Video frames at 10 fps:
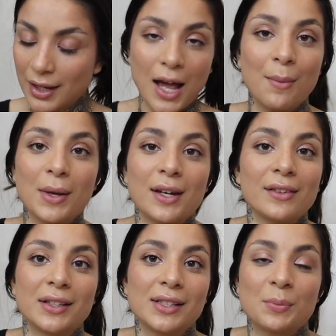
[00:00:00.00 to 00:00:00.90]
I mean, it
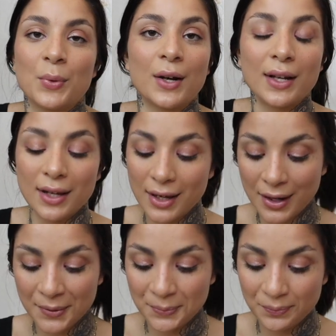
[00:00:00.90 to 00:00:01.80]
looks
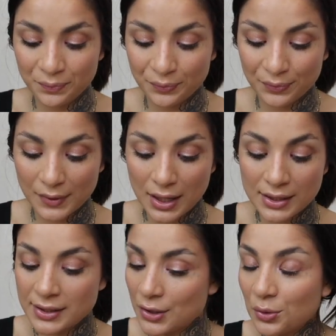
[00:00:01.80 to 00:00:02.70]
pretty,
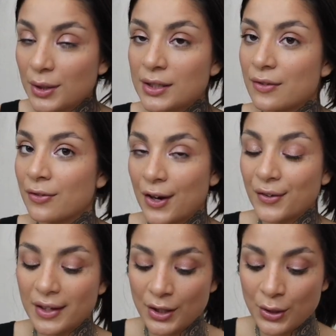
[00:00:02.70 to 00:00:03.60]
it still looks
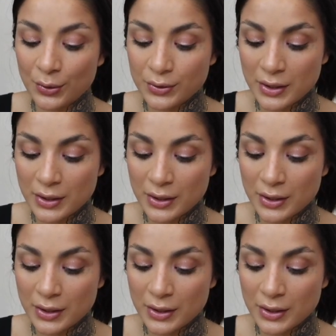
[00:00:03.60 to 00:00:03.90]
fairly new.